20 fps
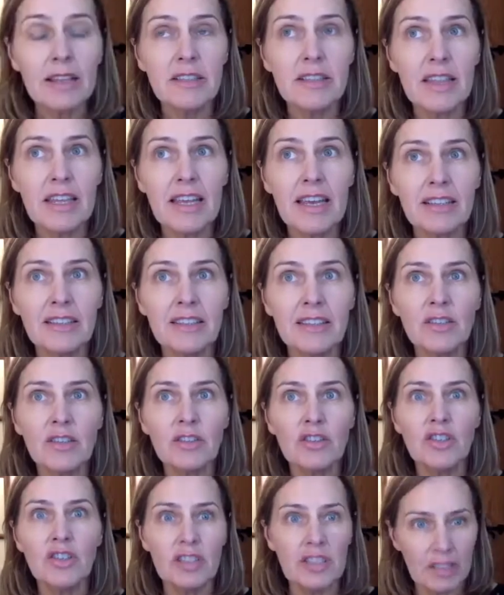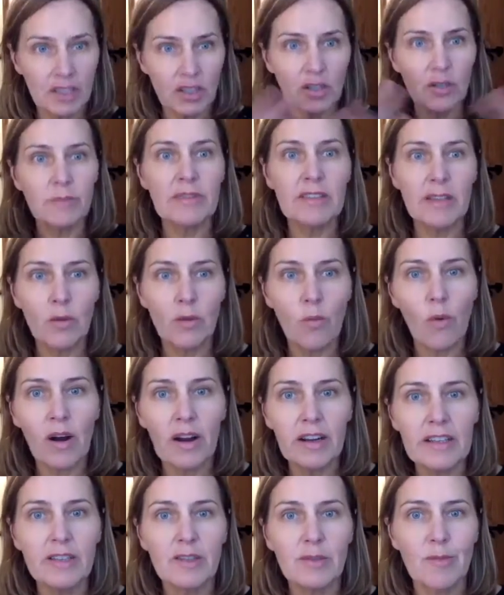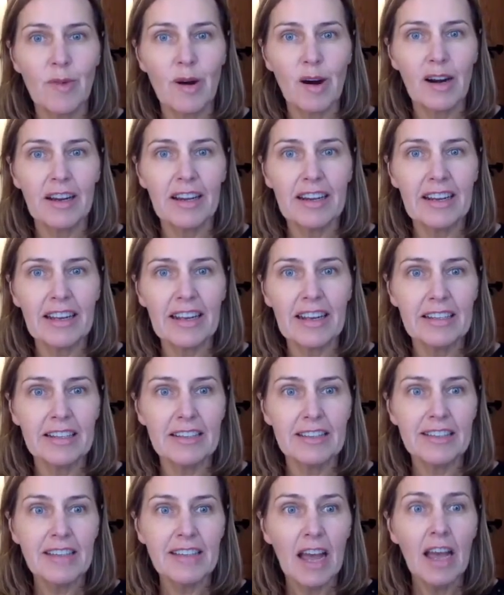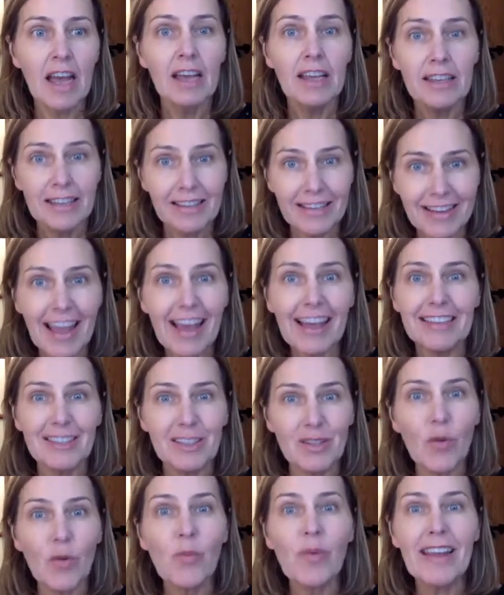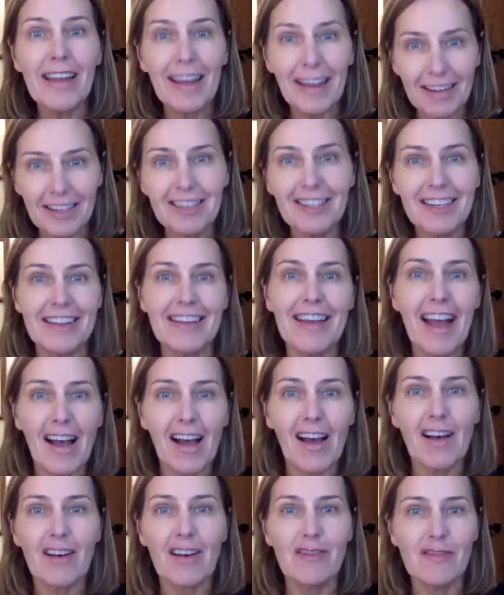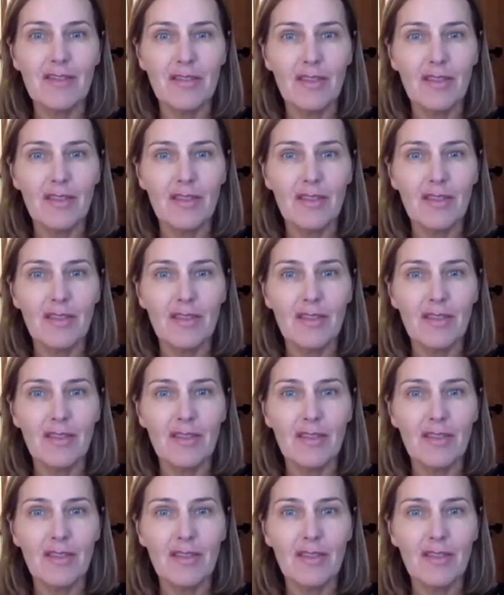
the answer, just in terms of the wider market, is yes, we actually have